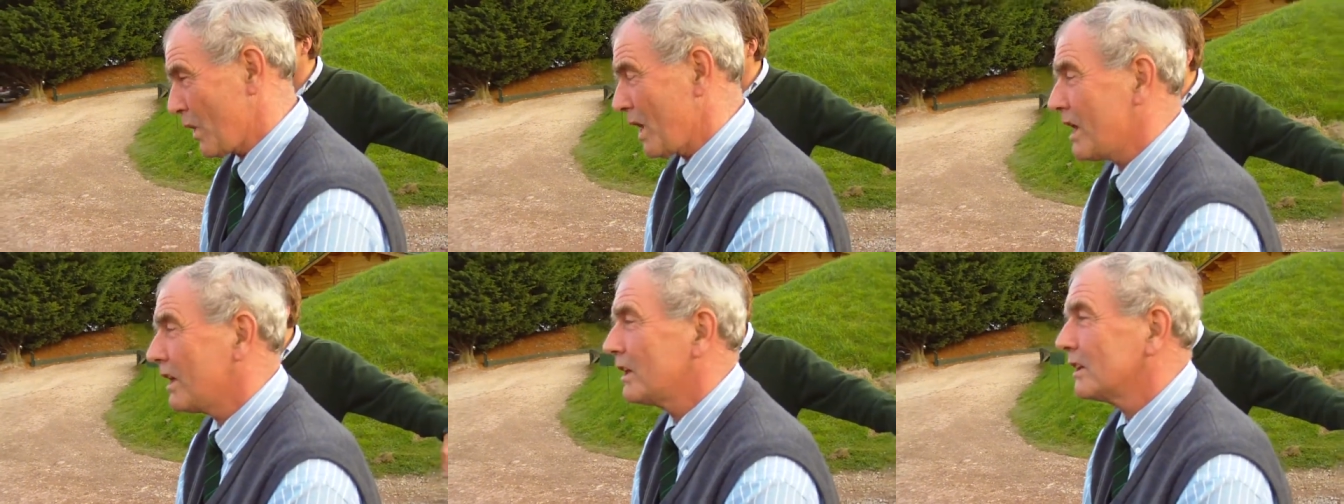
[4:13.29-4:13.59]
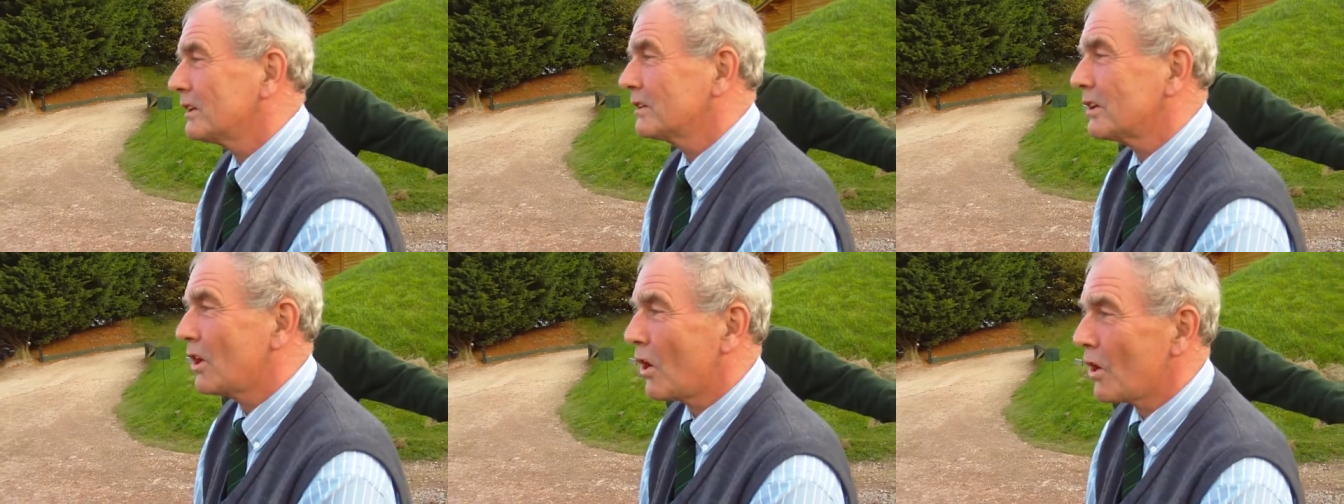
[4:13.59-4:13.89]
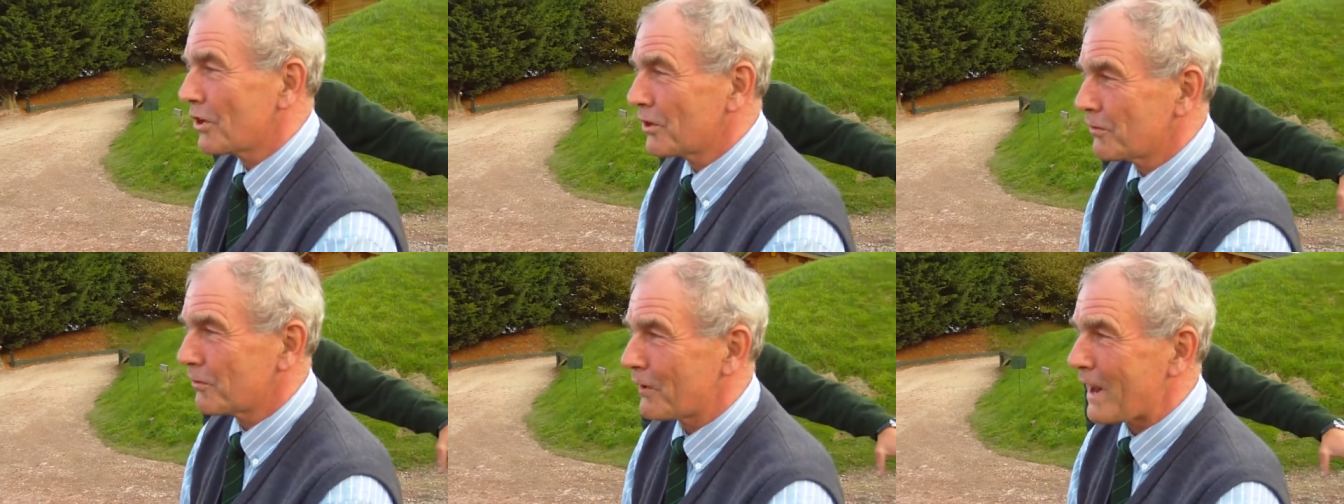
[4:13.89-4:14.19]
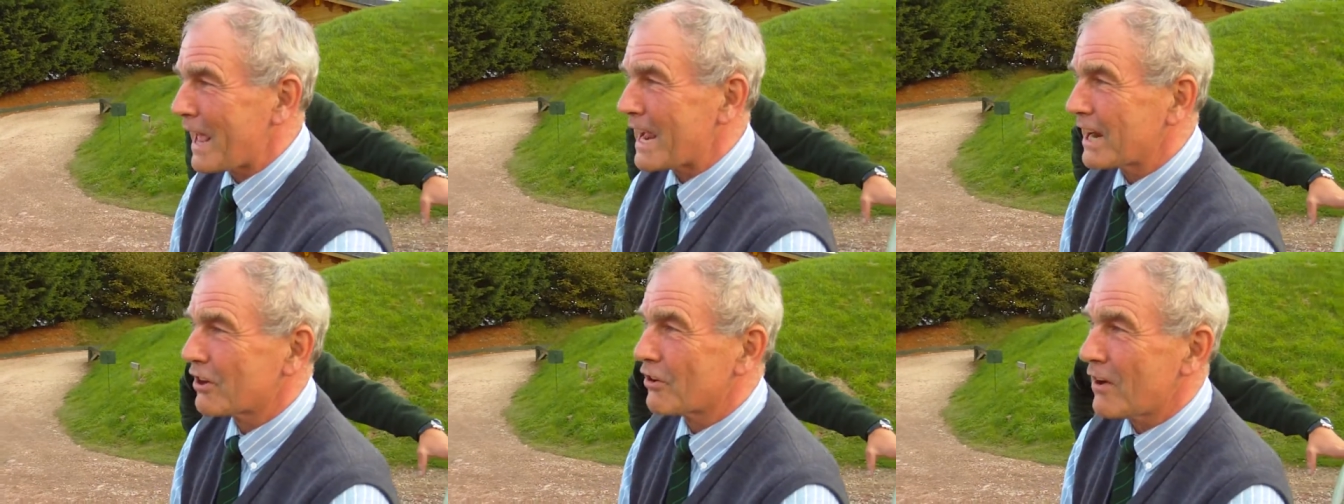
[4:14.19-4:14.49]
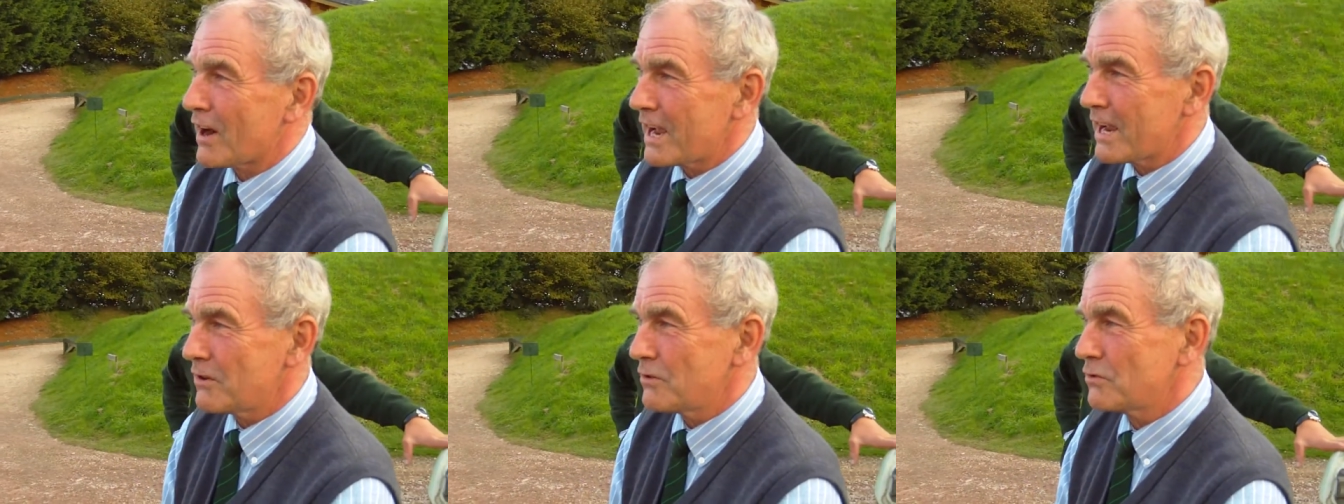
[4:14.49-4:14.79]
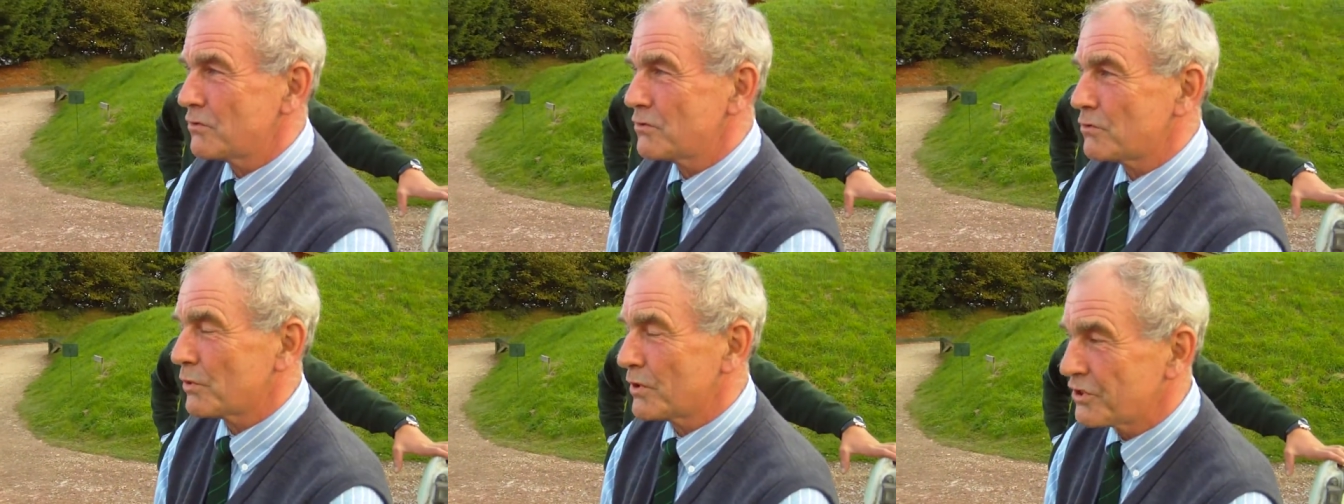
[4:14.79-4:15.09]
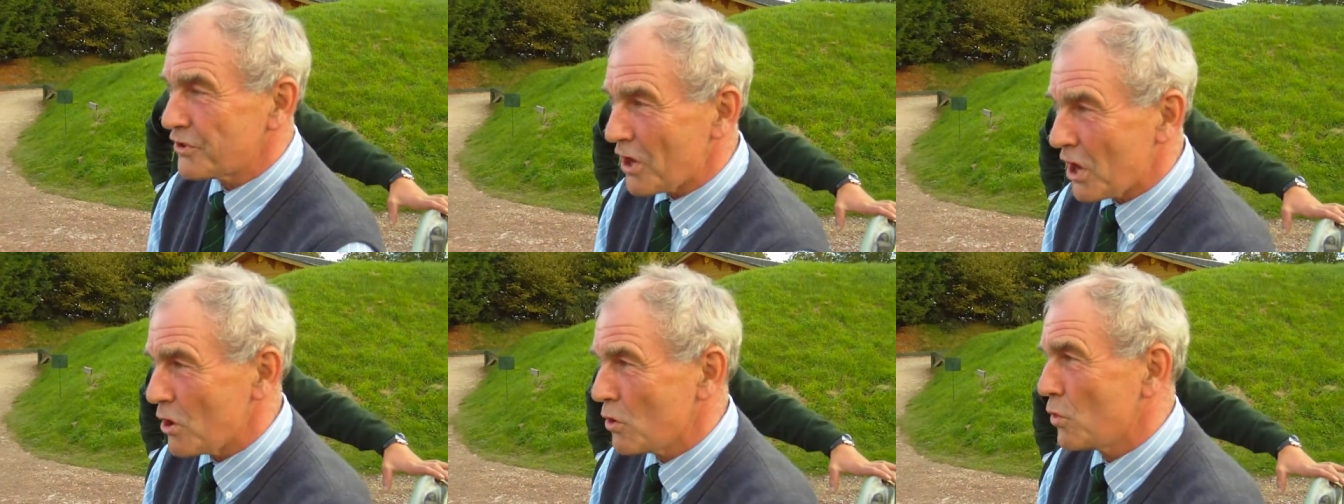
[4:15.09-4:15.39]
Well, on a flat ground with
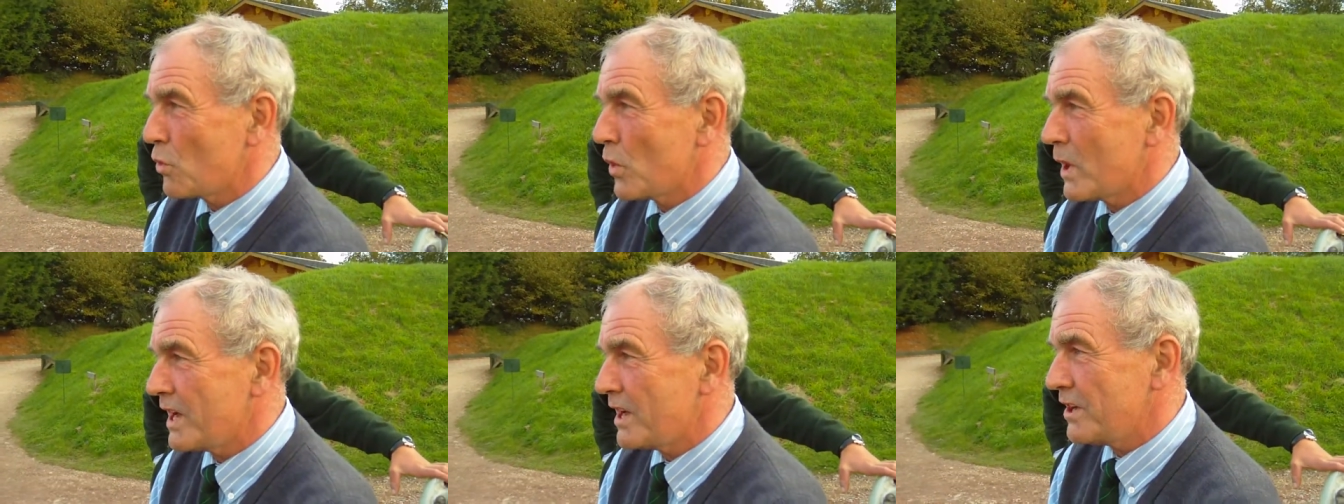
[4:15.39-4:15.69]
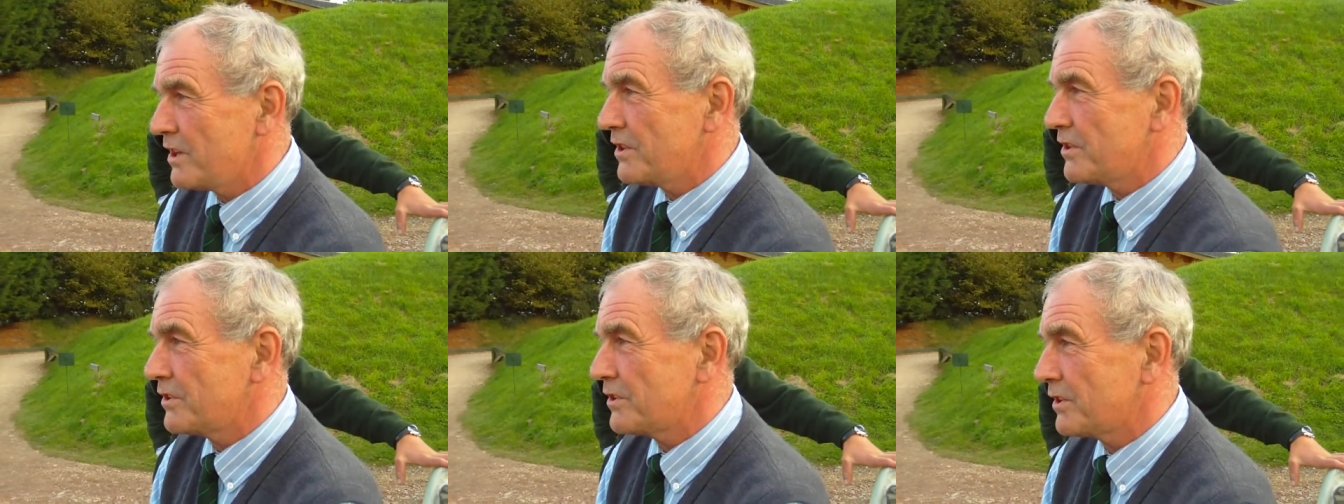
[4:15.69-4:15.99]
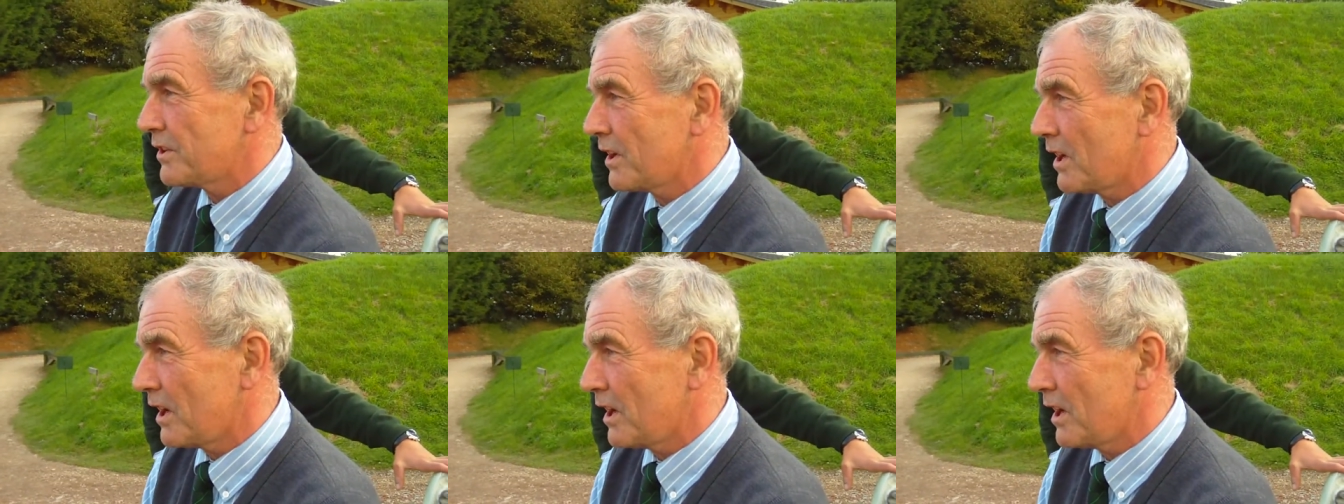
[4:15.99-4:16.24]
no wind,